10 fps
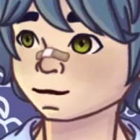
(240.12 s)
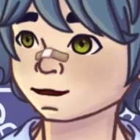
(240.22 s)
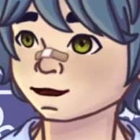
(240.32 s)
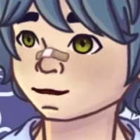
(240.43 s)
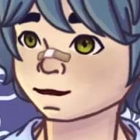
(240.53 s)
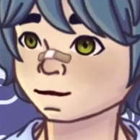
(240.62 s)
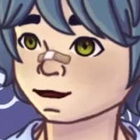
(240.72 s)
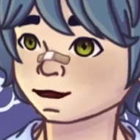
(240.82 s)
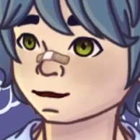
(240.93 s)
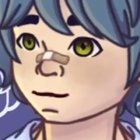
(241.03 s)
feeling like
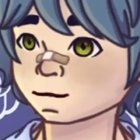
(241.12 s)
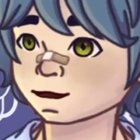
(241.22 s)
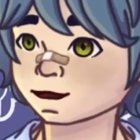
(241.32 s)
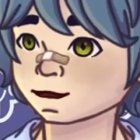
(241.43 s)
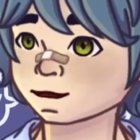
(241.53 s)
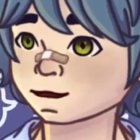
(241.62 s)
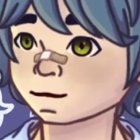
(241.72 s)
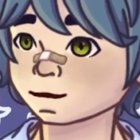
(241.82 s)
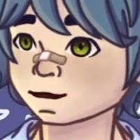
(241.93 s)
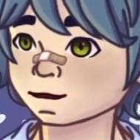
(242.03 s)
every single other
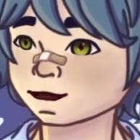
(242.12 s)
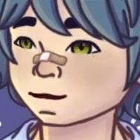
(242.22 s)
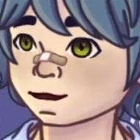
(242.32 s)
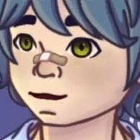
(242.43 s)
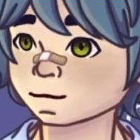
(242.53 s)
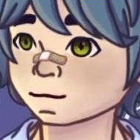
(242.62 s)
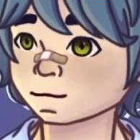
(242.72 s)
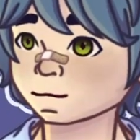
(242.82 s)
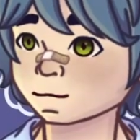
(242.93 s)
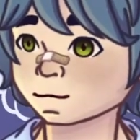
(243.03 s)
redesign out there.
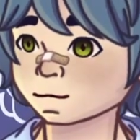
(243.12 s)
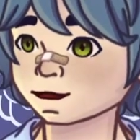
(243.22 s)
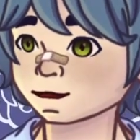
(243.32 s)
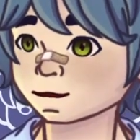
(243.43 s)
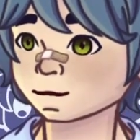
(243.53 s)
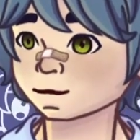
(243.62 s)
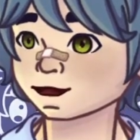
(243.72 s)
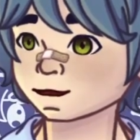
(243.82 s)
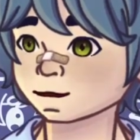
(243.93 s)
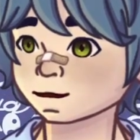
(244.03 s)
I also
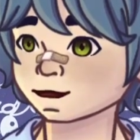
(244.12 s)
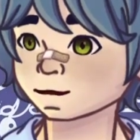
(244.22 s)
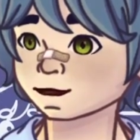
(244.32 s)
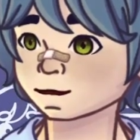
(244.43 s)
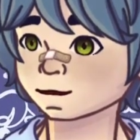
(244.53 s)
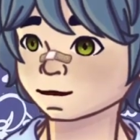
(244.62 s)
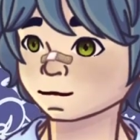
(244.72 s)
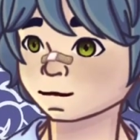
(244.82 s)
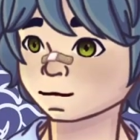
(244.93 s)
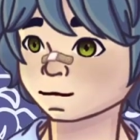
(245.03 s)
decided to give her
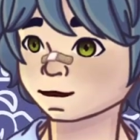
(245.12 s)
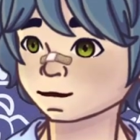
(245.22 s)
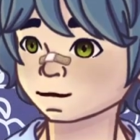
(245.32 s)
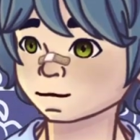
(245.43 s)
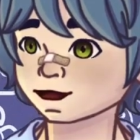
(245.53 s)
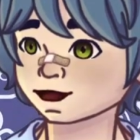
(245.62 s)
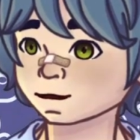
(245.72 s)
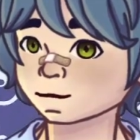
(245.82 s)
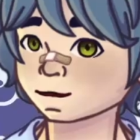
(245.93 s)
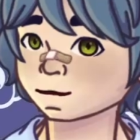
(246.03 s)
jeans instead of a
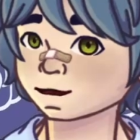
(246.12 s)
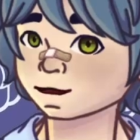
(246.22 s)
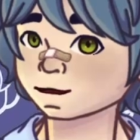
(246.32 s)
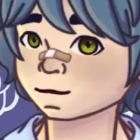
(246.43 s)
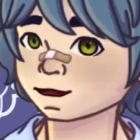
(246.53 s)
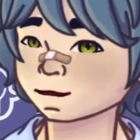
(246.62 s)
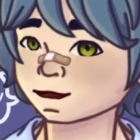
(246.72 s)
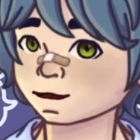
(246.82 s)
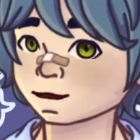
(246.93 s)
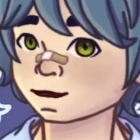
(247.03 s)
skirt because I
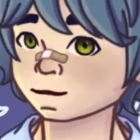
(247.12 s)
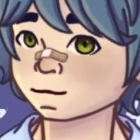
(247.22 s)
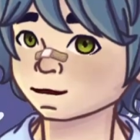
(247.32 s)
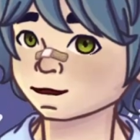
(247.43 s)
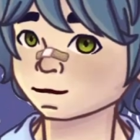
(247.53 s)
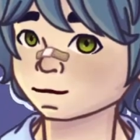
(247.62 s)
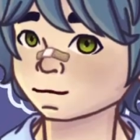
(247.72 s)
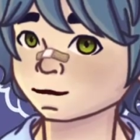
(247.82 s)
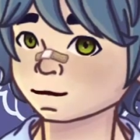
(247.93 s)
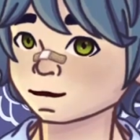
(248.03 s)
personally don't think that
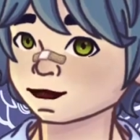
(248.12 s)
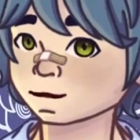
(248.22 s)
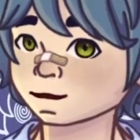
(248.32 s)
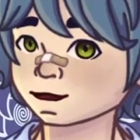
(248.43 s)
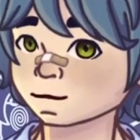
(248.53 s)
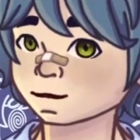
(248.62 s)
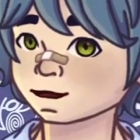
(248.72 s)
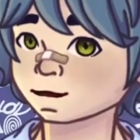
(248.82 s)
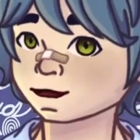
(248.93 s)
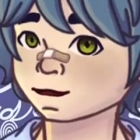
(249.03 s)
she would wear skirts
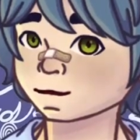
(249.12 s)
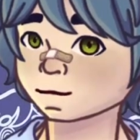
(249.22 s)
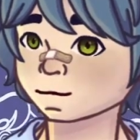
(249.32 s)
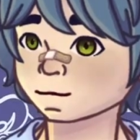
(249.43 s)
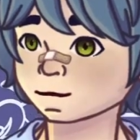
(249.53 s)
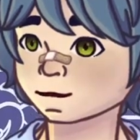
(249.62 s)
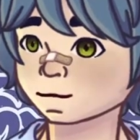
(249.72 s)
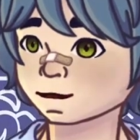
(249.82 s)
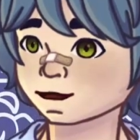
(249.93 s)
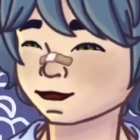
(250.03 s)
very often, unlike
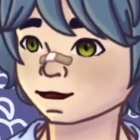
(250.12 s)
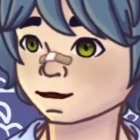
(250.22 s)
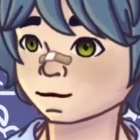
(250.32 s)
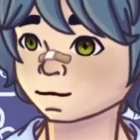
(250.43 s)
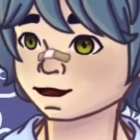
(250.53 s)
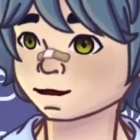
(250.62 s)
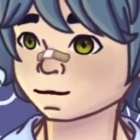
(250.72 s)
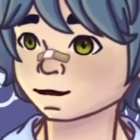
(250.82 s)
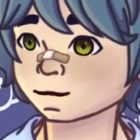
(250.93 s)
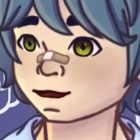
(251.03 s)
some of the other
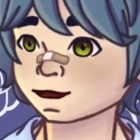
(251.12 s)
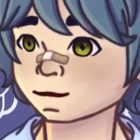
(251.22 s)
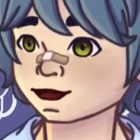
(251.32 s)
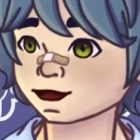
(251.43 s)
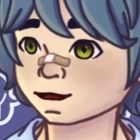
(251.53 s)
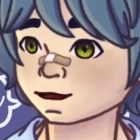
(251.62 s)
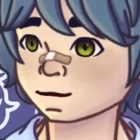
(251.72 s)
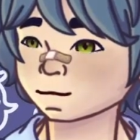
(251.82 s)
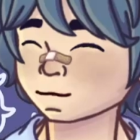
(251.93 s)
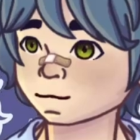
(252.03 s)
characters like Rarity,
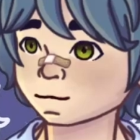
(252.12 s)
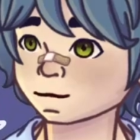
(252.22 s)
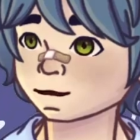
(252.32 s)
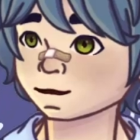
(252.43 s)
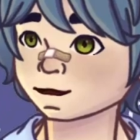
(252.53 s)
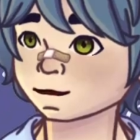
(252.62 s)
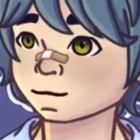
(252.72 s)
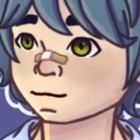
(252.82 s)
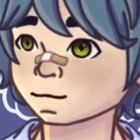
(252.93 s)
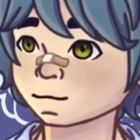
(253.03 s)
Pinkie Pie, and
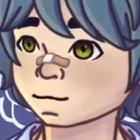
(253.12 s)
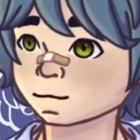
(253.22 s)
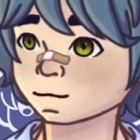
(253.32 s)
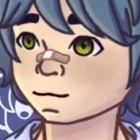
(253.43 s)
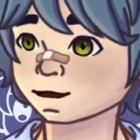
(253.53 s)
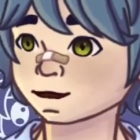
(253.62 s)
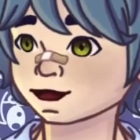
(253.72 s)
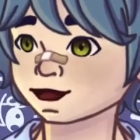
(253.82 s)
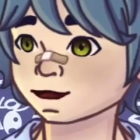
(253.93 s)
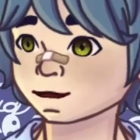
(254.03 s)
Fluttershy. Since
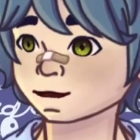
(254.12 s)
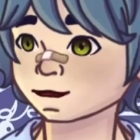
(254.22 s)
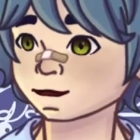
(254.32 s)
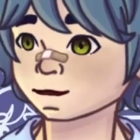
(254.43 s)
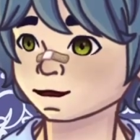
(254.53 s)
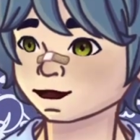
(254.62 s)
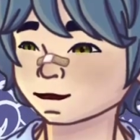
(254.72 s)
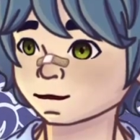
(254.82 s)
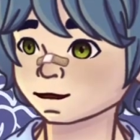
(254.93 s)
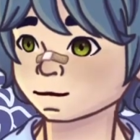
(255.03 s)
I imagined her
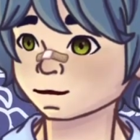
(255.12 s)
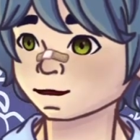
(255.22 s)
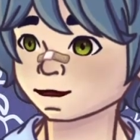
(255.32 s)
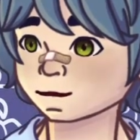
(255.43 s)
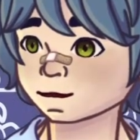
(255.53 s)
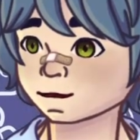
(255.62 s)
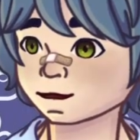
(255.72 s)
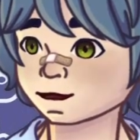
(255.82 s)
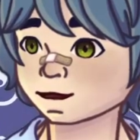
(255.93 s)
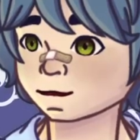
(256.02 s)
spending most of her time in
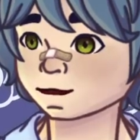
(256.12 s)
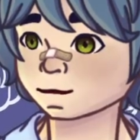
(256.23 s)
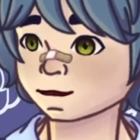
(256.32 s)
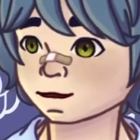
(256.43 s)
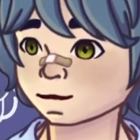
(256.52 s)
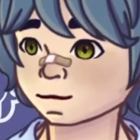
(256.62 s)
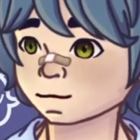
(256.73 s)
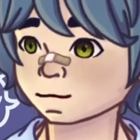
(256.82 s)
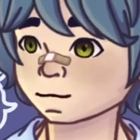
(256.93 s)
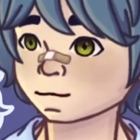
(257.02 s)
the library
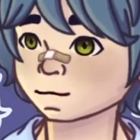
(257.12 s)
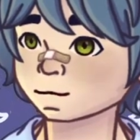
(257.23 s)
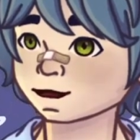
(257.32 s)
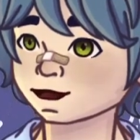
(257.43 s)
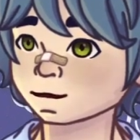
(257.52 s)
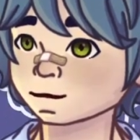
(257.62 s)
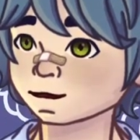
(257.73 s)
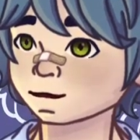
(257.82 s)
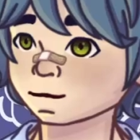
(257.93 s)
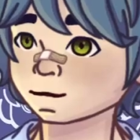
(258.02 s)
anyway, I feel like
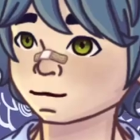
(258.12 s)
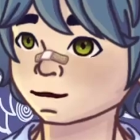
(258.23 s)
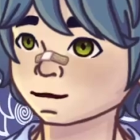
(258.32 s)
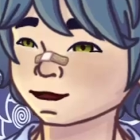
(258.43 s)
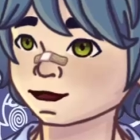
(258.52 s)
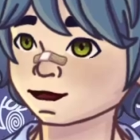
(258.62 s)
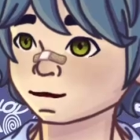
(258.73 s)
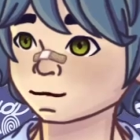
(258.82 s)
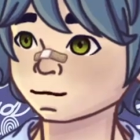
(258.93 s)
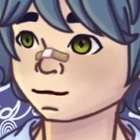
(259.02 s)
jeans were
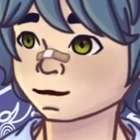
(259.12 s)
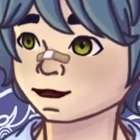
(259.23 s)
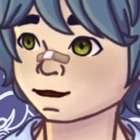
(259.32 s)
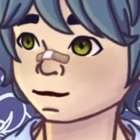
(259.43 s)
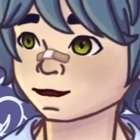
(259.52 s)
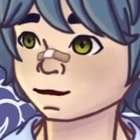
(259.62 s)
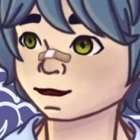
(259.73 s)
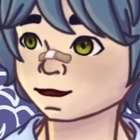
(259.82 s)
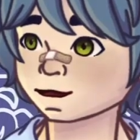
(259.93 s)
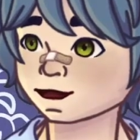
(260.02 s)
simply the more
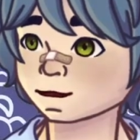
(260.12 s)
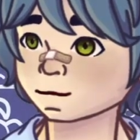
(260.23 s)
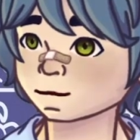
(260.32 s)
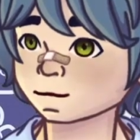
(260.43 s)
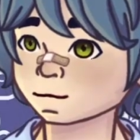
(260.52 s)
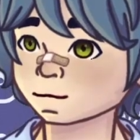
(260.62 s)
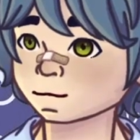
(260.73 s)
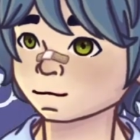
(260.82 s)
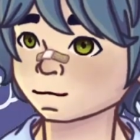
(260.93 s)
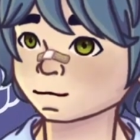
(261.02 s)
comfortable option for her.
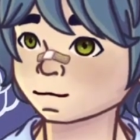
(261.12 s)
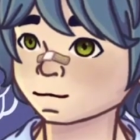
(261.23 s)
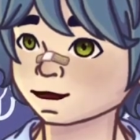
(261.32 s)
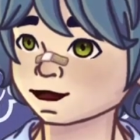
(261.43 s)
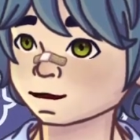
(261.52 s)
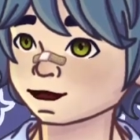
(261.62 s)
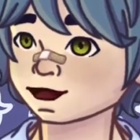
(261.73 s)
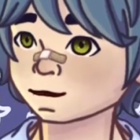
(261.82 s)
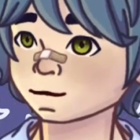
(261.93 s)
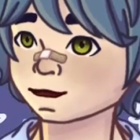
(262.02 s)
With her
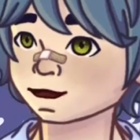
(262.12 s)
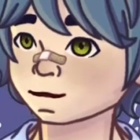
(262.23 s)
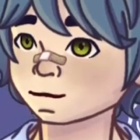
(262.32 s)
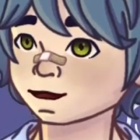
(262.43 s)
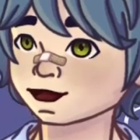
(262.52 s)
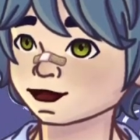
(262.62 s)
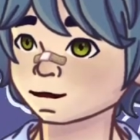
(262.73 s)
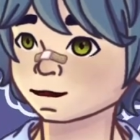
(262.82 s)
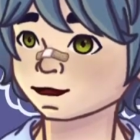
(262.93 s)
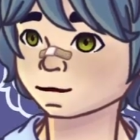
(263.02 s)
book, after trying a
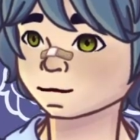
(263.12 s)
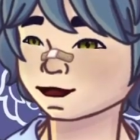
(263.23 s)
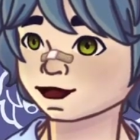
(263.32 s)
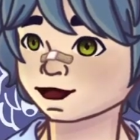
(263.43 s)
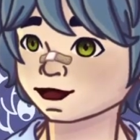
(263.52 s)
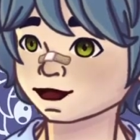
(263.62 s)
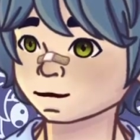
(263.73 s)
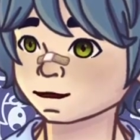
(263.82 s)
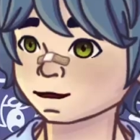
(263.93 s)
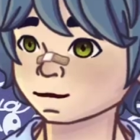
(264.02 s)
few other
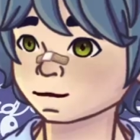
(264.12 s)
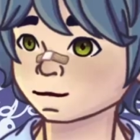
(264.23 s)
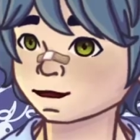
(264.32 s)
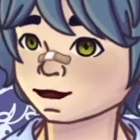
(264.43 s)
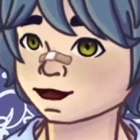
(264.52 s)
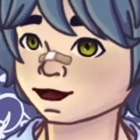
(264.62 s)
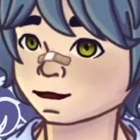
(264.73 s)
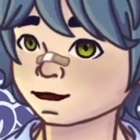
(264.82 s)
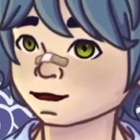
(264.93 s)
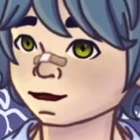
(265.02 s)
options to draw it,
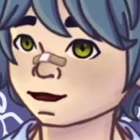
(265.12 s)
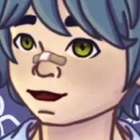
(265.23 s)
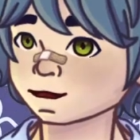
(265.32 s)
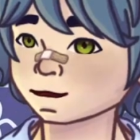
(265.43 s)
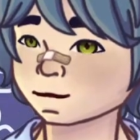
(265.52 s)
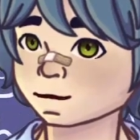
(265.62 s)
I ended up just